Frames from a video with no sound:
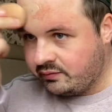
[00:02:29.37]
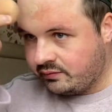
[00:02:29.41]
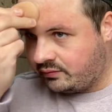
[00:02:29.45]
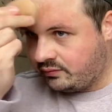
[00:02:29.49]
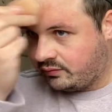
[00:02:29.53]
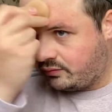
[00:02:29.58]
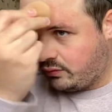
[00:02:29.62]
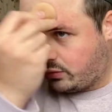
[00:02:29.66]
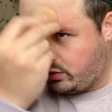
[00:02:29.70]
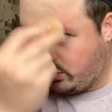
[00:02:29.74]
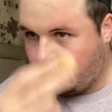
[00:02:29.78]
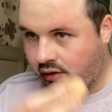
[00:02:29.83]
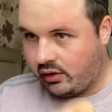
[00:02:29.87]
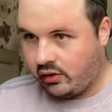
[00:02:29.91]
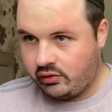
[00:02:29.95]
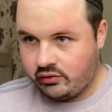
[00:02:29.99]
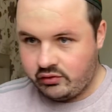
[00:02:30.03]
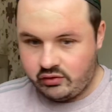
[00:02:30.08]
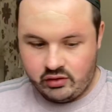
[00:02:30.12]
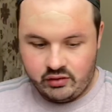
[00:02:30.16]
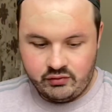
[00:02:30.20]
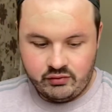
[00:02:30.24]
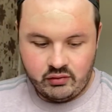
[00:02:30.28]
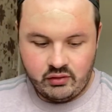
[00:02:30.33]
put it onto
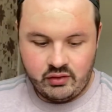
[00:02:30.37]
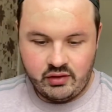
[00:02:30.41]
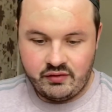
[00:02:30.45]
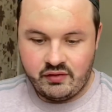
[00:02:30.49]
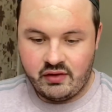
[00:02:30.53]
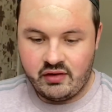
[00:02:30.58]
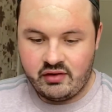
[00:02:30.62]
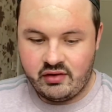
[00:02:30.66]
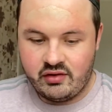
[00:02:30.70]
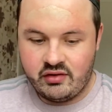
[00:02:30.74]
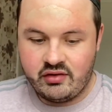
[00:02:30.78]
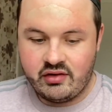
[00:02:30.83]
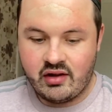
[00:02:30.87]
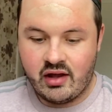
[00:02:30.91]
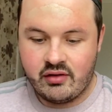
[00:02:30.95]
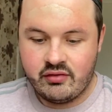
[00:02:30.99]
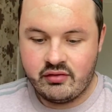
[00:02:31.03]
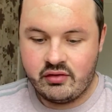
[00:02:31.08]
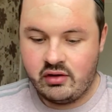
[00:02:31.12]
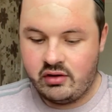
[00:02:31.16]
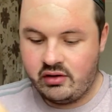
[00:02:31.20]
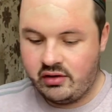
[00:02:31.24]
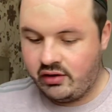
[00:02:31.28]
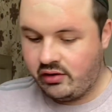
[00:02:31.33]
your forehead. This is
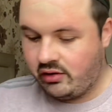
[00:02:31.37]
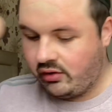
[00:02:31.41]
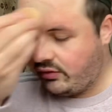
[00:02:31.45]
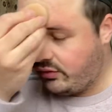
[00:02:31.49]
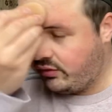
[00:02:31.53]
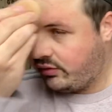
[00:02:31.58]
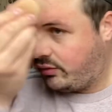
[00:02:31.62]
definitely not the